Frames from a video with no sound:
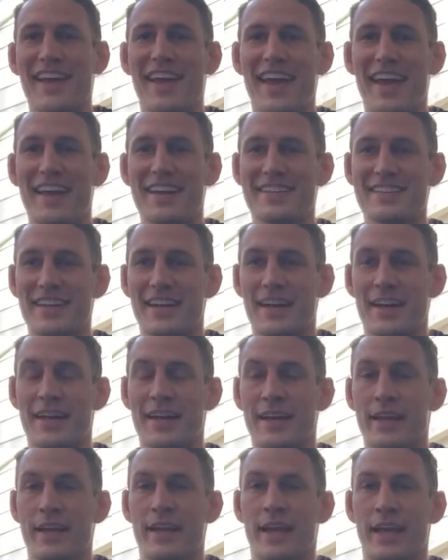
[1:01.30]
and
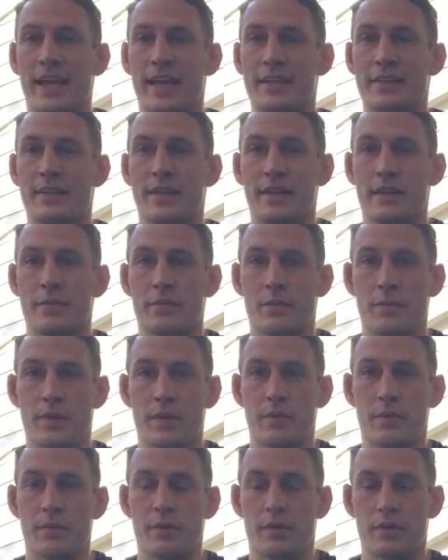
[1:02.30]
then
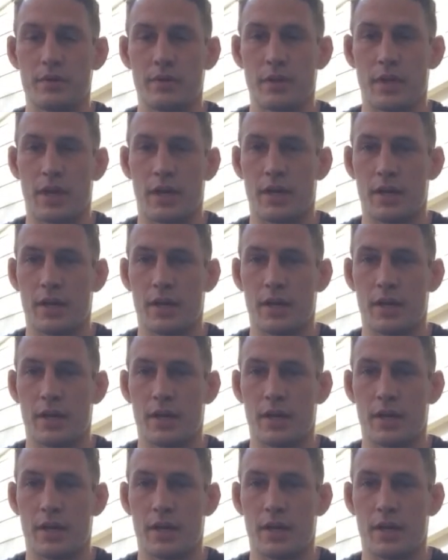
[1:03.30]
we will.